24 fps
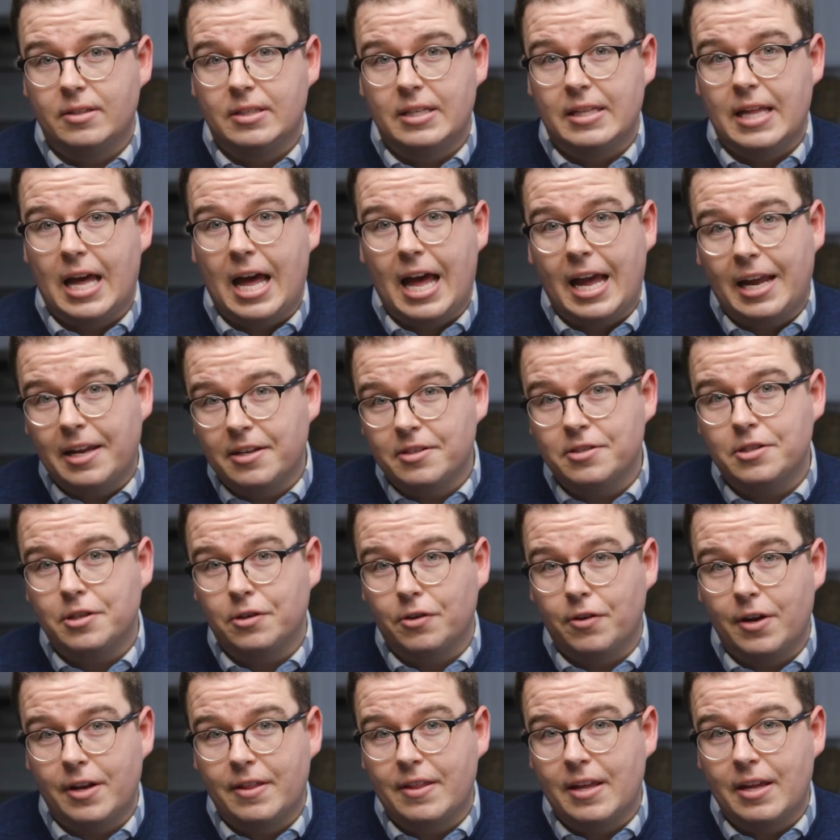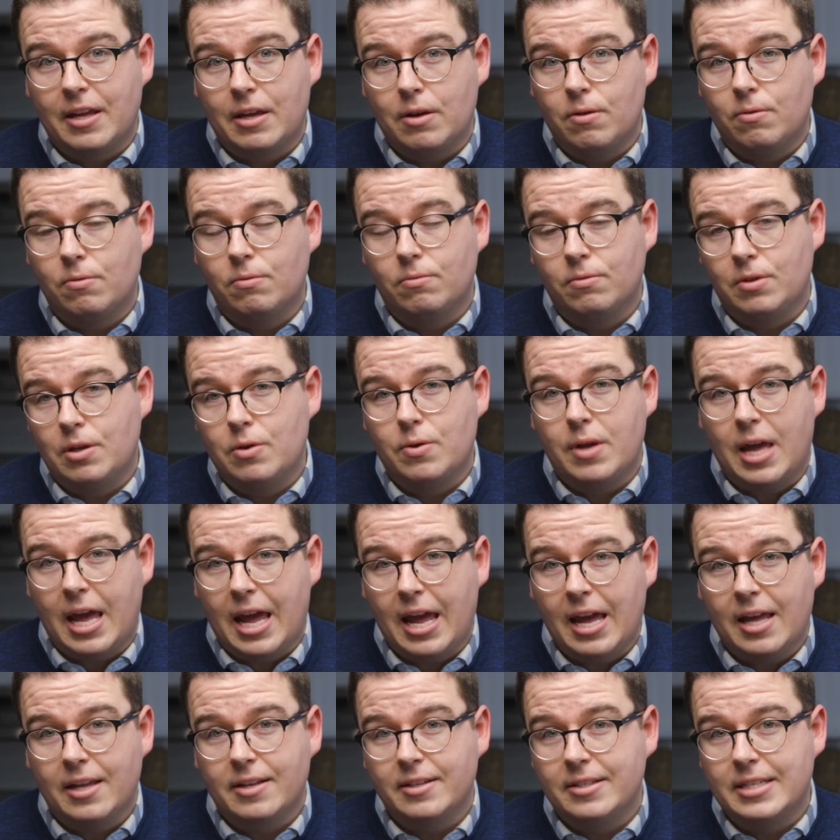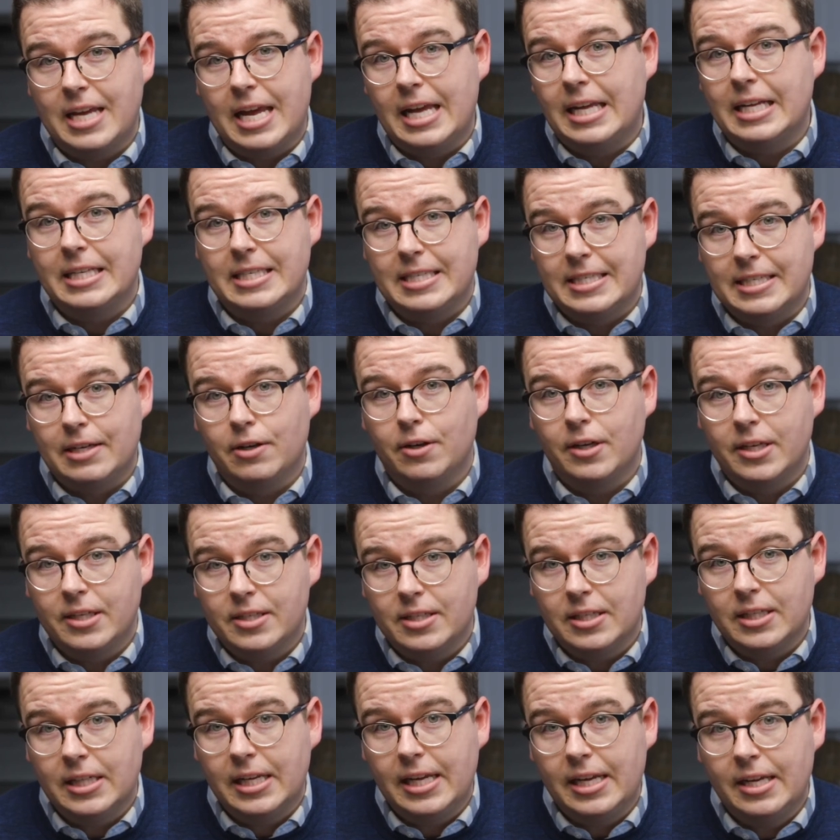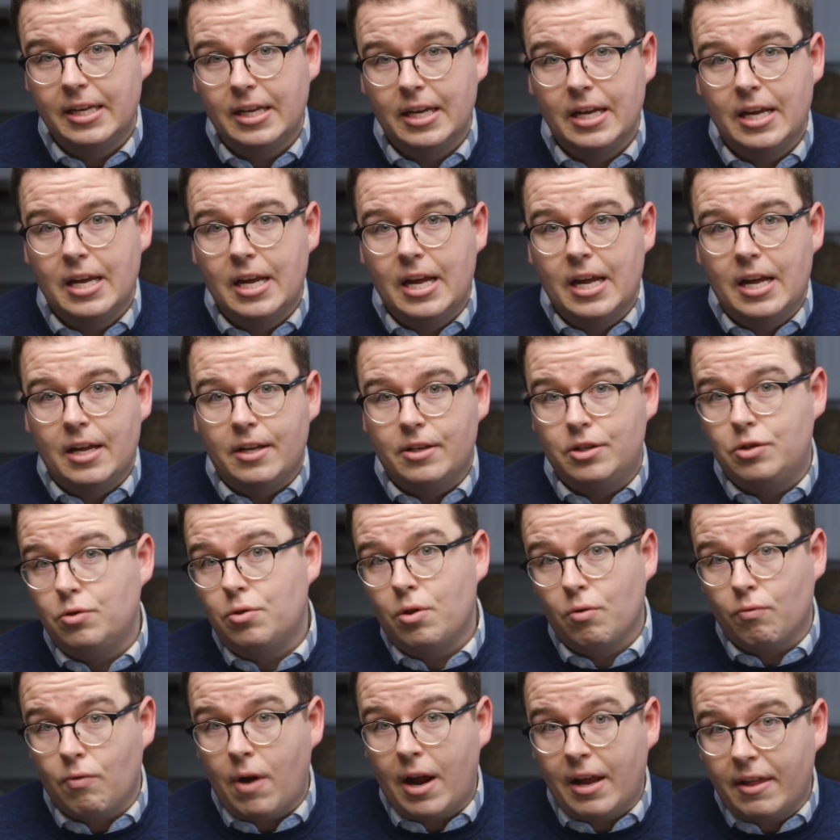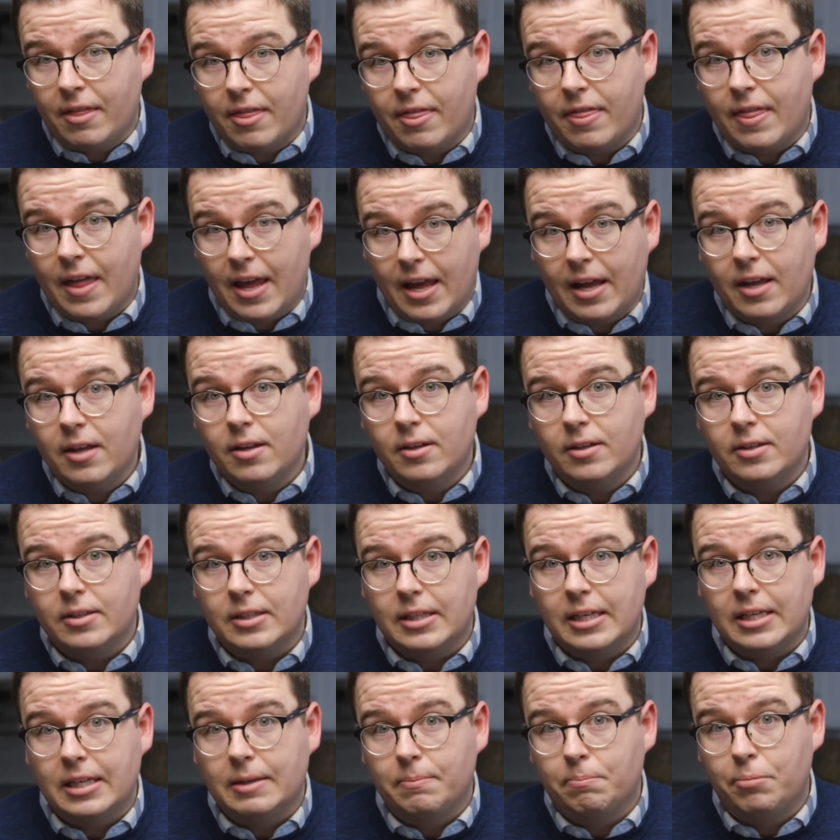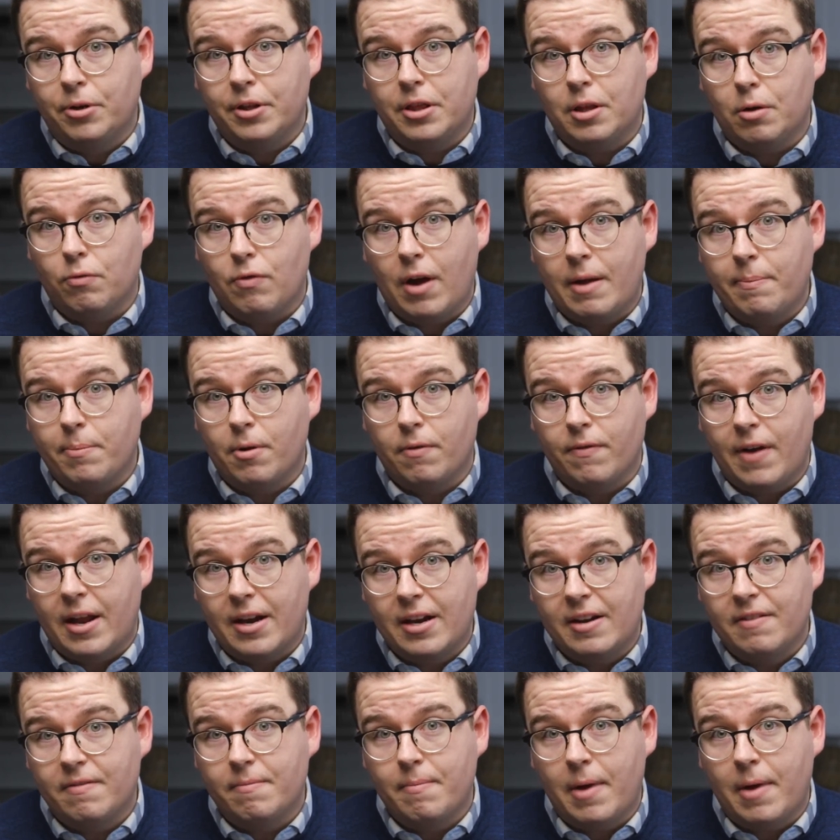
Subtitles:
To the highest degree that you can, take it seriously, do the right thing, put the right preventative